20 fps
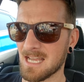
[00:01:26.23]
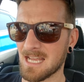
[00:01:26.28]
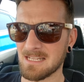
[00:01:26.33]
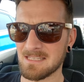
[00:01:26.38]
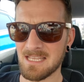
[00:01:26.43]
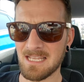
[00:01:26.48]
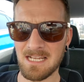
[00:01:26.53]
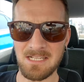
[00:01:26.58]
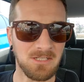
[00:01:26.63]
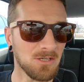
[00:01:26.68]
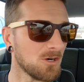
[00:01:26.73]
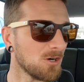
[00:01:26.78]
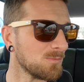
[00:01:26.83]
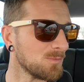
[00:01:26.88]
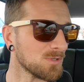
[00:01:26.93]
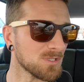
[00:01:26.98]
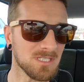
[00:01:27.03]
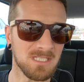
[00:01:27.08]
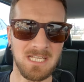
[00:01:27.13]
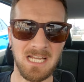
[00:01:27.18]
and then it's
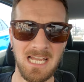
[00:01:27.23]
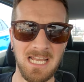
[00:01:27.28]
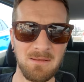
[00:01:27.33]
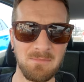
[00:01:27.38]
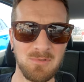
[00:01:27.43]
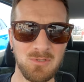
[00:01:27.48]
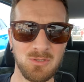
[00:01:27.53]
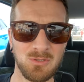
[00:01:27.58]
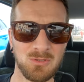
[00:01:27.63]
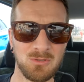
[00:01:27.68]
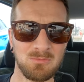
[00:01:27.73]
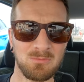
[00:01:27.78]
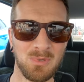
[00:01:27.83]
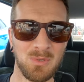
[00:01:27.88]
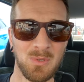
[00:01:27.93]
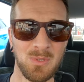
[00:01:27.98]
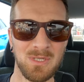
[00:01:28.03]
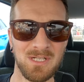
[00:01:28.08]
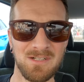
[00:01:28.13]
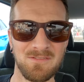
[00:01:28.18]
almost time to
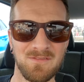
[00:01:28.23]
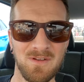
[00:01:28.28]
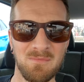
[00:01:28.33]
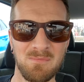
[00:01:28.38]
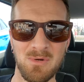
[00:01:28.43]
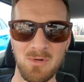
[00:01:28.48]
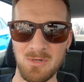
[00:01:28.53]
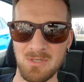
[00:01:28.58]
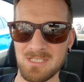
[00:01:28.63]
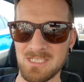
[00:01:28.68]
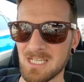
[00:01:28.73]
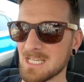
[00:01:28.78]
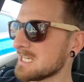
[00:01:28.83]
board the boat.